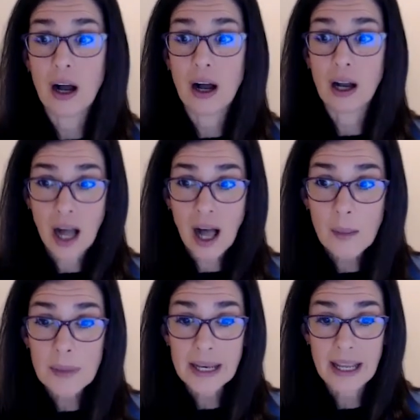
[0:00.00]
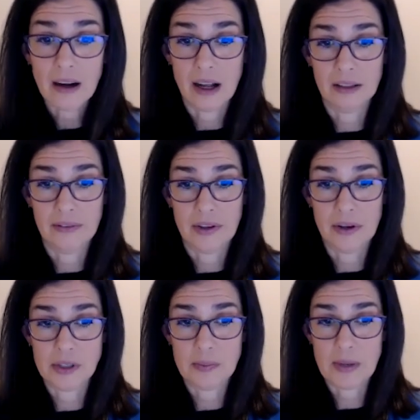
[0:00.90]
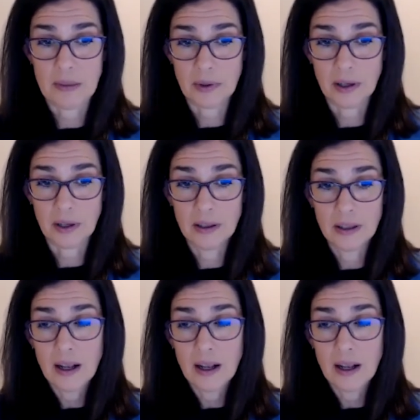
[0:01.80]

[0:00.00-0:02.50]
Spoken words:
accommodate all of those people,